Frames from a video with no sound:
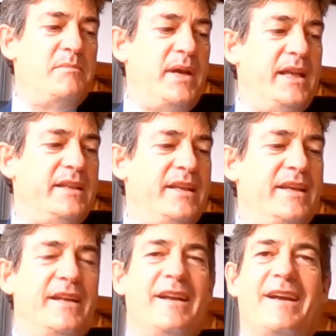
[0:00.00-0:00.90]
made
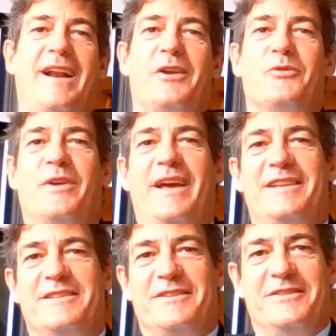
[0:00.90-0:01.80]
here a
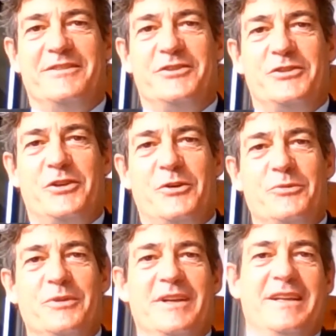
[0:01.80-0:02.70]
calculation. So
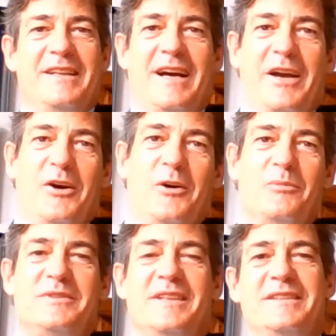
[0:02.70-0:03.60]
I
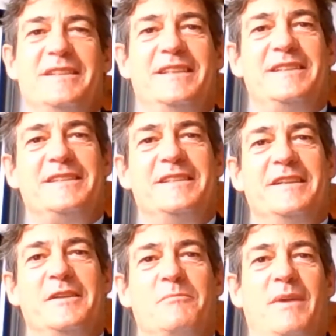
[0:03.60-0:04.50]
hope that this,
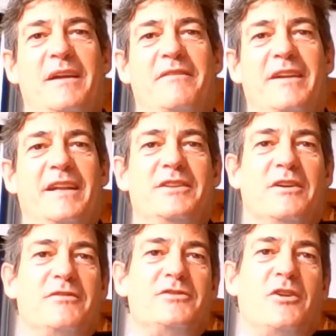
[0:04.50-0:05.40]
my friend
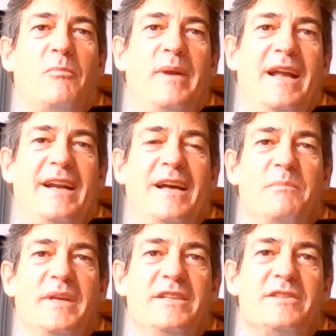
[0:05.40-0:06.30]
of Sopelana
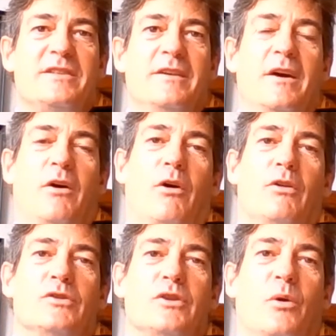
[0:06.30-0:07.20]
Beach,
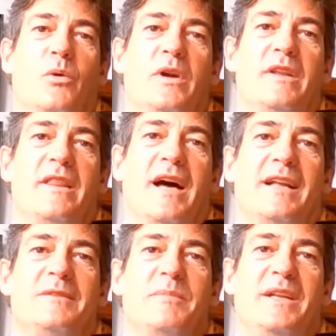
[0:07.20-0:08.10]
also in
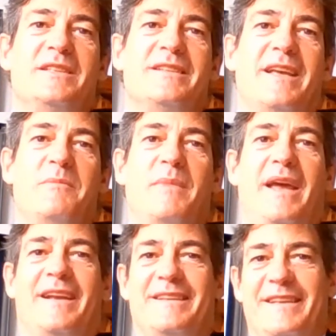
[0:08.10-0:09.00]
that beach they
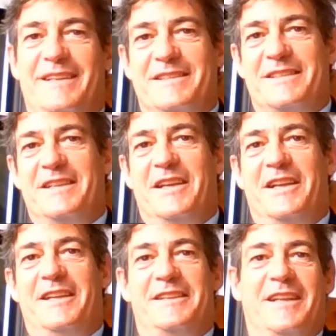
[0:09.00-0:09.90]
make this
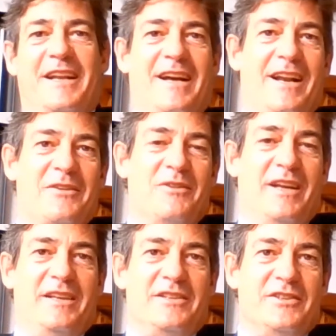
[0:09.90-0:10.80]
little
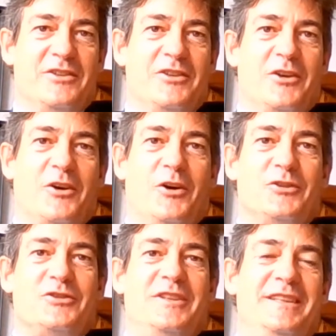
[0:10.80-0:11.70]
calculation
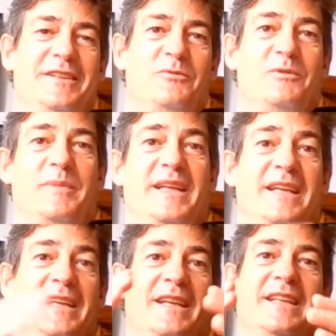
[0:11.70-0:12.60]
because it would be
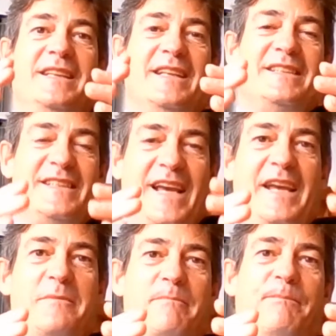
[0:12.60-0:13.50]
the
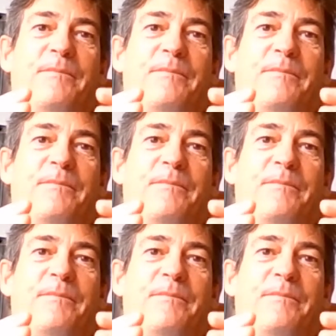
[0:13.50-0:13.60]
same